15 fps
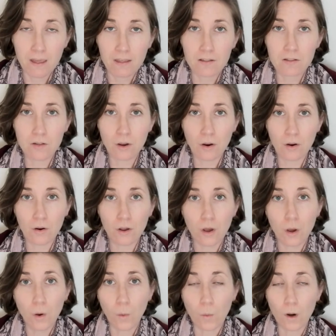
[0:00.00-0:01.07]
So,
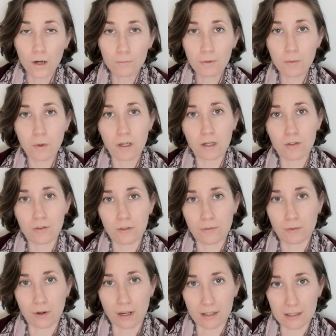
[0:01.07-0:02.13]
what we want to do
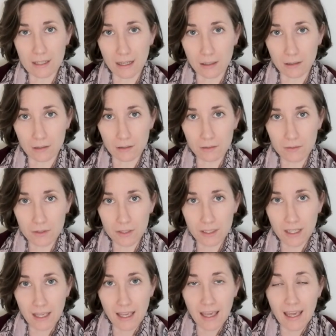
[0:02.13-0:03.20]
for ourselves
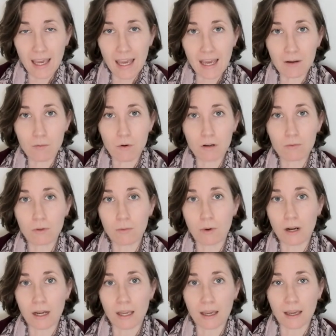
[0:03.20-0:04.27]
and what we
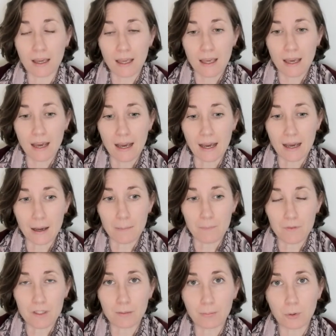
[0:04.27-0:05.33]
want to
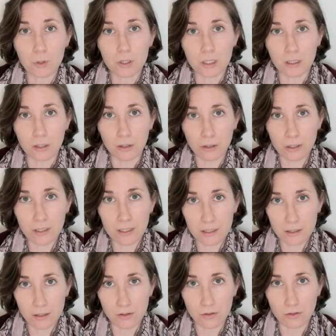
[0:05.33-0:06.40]
um, support the
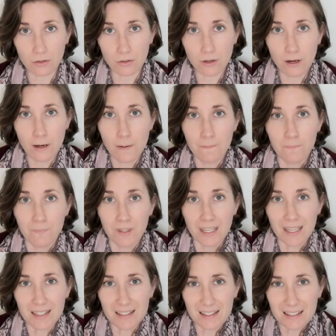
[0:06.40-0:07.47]
learners to do
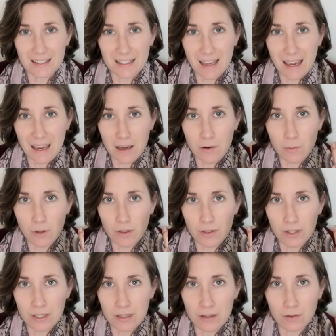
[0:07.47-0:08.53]
is stay
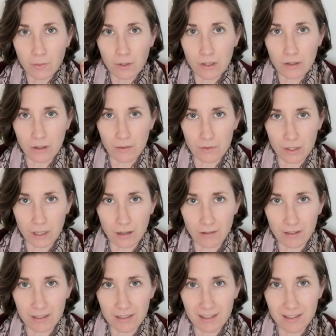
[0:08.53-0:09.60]
within the window of
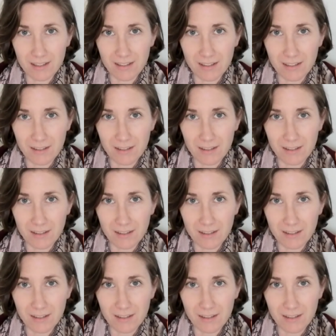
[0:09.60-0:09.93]
tolerance.